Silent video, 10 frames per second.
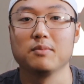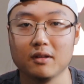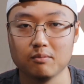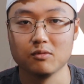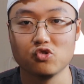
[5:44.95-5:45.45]

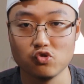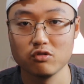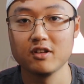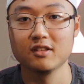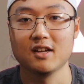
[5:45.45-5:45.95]
But
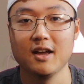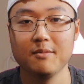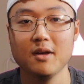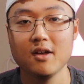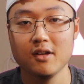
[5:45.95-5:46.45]
majority of the
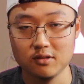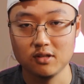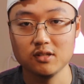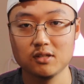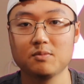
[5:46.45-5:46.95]
time,
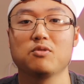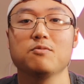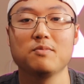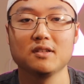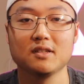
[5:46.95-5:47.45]
this
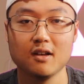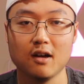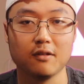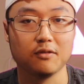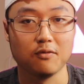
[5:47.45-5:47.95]
purpose
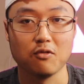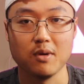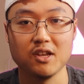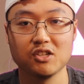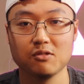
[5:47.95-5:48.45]
of the
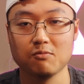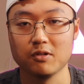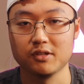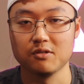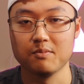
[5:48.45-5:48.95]
formation
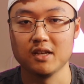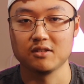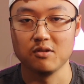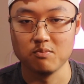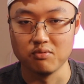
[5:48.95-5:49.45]
was to
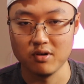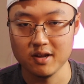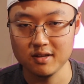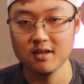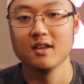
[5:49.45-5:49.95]
basically
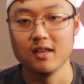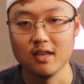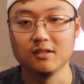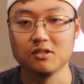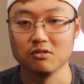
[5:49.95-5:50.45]
break
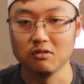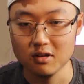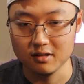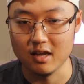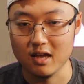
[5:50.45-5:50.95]
into
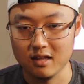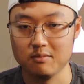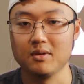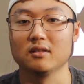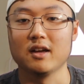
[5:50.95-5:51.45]
the
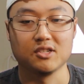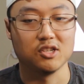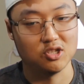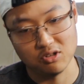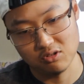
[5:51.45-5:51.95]
enemy lines,
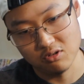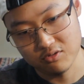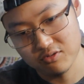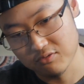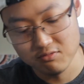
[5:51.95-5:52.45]
just to go
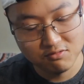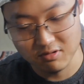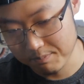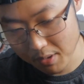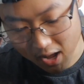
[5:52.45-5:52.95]
through
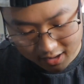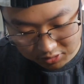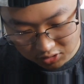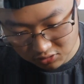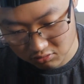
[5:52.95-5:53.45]
them,
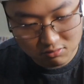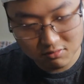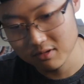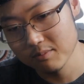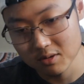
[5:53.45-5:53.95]
pounce
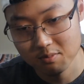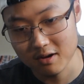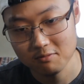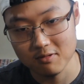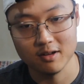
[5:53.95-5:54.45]
through them no
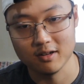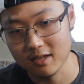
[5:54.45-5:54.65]
matter what.